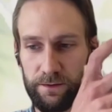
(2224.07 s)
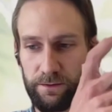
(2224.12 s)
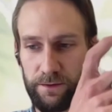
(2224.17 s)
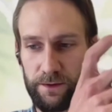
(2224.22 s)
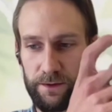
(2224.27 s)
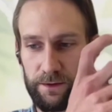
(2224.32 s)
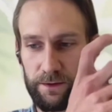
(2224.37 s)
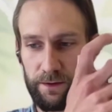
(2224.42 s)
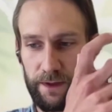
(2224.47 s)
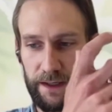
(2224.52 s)

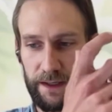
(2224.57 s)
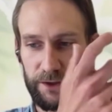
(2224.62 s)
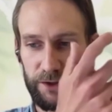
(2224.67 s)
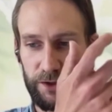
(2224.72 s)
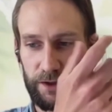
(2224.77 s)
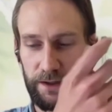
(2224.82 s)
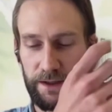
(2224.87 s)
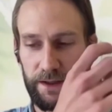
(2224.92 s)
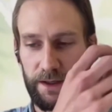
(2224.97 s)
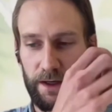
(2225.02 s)

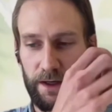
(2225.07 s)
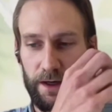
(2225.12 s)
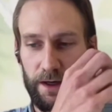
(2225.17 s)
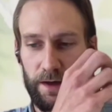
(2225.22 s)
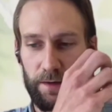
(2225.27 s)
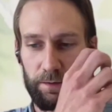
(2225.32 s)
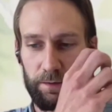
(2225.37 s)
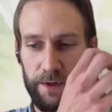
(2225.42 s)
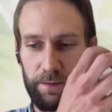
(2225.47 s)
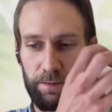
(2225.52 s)
actually
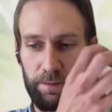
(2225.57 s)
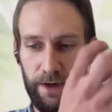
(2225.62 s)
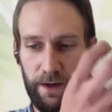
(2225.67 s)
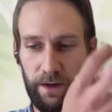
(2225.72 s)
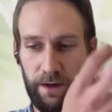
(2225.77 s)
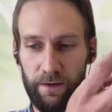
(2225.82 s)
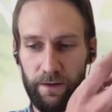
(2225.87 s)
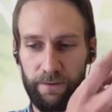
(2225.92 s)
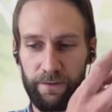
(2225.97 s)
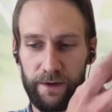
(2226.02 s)
be
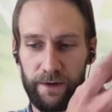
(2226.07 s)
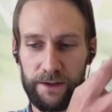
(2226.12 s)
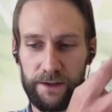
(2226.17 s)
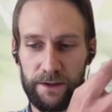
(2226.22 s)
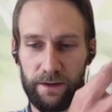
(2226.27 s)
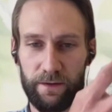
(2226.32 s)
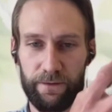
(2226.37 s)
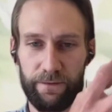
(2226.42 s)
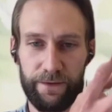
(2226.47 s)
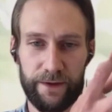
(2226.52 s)
part of it,
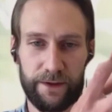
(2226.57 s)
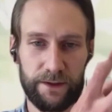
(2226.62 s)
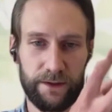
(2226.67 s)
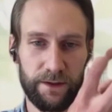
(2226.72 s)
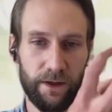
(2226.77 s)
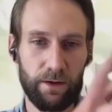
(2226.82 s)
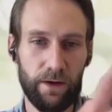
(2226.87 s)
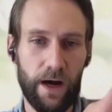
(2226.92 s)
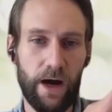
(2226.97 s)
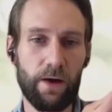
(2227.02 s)
of this
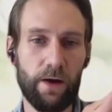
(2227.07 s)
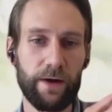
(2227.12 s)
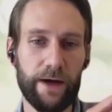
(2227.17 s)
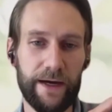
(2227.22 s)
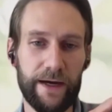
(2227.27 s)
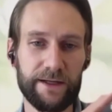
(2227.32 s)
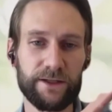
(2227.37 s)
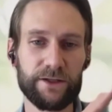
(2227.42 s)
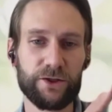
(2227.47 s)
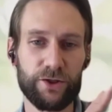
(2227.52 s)
know-how
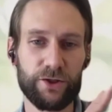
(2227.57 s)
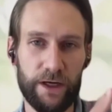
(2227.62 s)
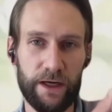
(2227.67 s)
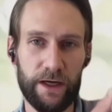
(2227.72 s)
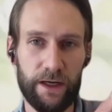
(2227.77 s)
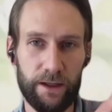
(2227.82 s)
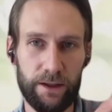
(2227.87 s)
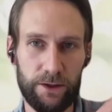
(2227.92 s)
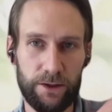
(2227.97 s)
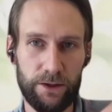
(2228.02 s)

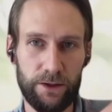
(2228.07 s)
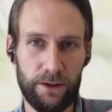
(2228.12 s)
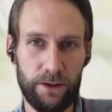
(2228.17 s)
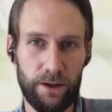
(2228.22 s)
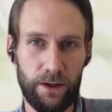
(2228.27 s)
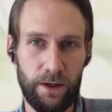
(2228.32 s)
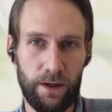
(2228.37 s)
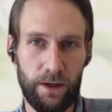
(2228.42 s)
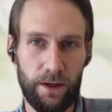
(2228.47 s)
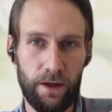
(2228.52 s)
exchange.
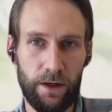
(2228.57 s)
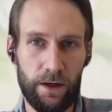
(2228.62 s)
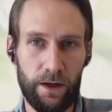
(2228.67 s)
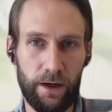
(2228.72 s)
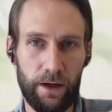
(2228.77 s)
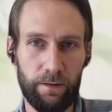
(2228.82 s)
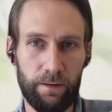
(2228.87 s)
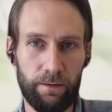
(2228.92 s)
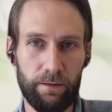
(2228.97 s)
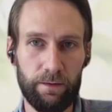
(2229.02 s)

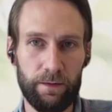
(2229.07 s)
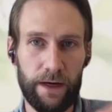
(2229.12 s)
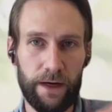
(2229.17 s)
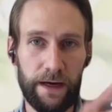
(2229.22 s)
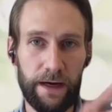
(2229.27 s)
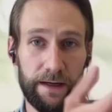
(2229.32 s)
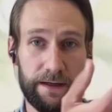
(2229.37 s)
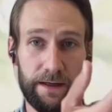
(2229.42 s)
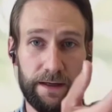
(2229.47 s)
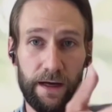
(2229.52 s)

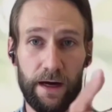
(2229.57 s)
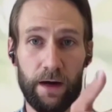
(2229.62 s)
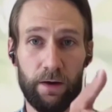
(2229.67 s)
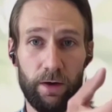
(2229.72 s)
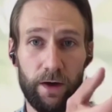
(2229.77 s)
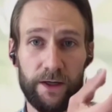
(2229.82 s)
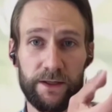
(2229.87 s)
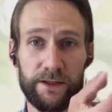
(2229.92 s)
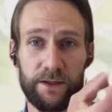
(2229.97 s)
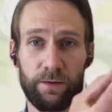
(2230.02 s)
And now
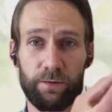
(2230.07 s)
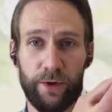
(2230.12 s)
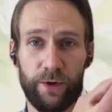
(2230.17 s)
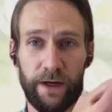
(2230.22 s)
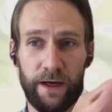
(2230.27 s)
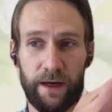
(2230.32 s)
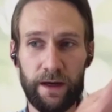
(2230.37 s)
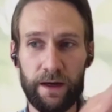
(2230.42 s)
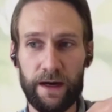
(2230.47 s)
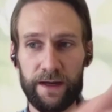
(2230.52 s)
also
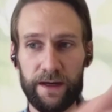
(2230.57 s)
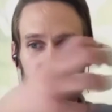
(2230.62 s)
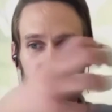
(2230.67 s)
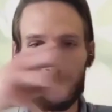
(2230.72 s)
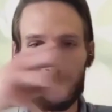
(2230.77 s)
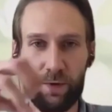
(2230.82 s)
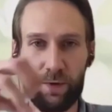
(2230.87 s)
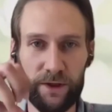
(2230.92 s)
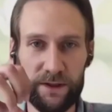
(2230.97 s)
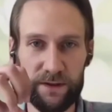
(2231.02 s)
bringing other
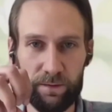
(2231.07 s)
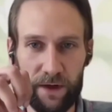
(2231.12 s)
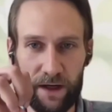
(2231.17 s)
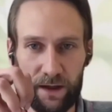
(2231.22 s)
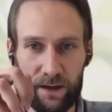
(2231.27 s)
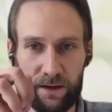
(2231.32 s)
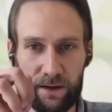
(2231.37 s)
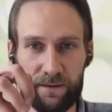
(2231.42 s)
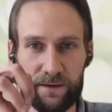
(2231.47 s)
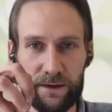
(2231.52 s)

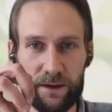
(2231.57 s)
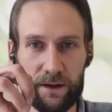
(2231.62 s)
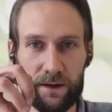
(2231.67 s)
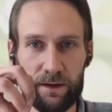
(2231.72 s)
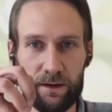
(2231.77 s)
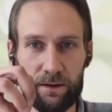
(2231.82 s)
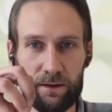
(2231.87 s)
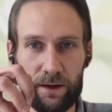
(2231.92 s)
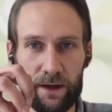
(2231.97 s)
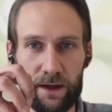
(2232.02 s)
perspectives
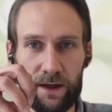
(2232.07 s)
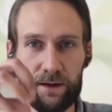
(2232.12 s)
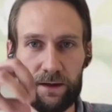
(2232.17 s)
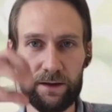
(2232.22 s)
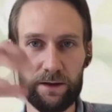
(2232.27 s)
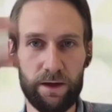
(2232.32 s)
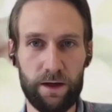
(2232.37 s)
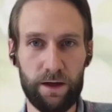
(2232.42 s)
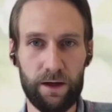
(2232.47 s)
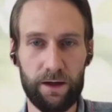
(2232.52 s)
in, right?
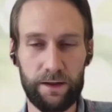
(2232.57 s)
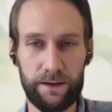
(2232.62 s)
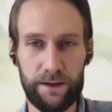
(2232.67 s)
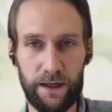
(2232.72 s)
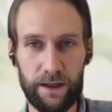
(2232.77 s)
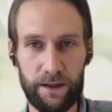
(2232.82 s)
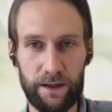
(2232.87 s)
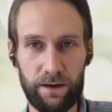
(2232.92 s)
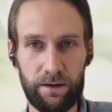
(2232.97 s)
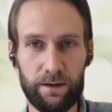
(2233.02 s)

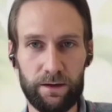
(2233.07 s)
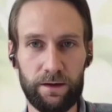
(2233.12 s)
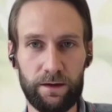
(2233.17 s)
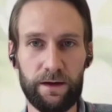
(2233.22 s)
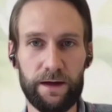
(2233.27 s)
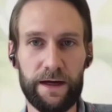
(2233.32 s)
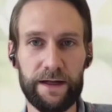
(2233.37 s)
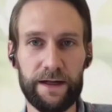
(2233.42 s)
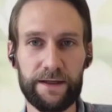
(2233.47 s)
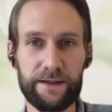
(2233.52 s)
Taking the
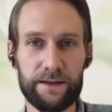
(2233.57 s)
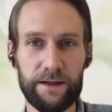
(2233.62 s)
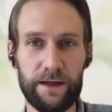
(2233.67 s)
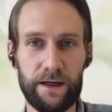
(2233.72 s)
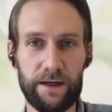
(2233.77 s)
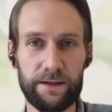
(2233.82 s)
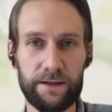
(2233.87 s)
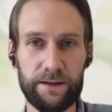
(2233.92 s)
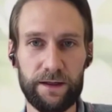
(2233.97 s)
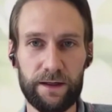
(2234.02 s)

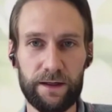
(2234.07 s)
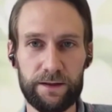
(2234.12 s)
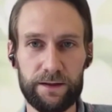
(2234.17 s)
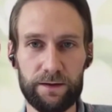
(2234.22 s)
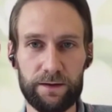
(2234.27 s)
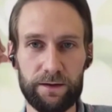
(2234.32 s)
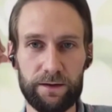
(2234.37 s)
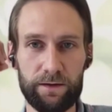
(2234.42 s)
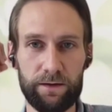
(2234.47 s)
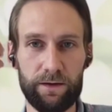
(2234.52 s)
LCA
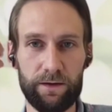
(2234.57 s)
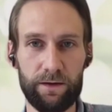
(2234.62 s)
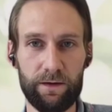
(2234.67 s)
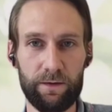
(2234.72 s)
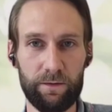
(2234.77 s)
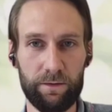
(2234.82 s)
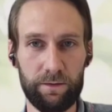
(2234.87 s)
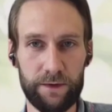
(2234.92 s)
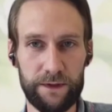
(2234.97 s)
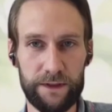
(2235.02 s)
sector,
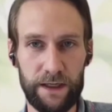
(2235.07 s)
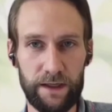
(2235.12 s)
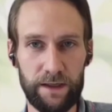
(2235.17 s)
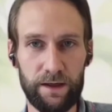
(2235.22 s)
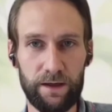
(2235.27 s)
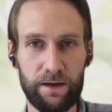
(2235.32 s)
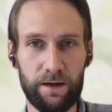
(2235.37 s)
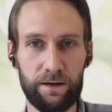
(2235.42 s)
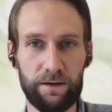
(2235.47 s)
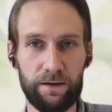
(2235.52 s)

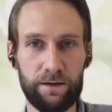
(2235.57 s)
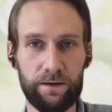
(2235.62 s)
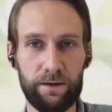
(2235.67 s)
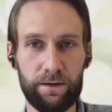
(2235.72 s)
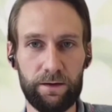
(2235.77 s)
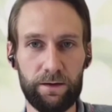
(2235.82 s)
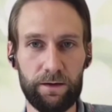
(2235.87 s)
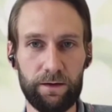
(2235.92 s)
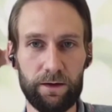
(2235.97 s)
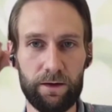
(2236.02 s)
taking
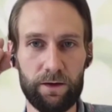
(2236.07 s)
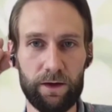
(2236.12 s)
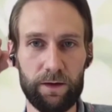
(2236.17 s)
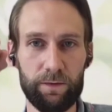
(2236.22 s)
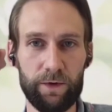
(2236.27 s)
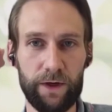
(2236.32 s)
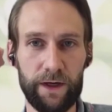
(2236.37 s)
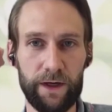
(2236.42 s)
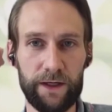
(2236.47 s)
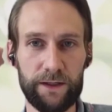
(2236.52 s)
the
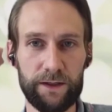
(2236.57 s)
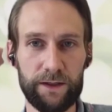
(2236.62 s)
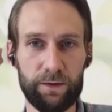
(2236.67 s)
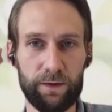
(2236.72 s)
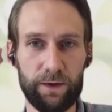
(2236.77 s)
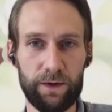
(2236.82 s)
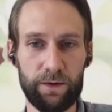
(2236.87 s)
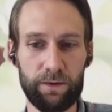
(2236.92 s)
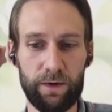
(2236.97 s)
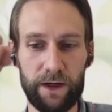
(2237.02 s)
collaboration
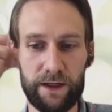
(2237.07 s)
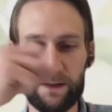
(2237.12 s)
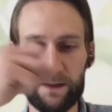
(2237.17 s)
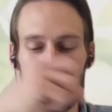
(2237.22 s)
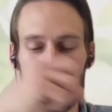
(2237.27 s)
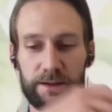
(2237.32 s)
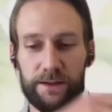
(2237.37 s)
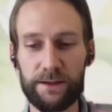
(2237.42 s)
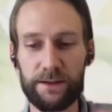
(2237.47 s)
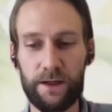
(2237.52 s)
with Quantis,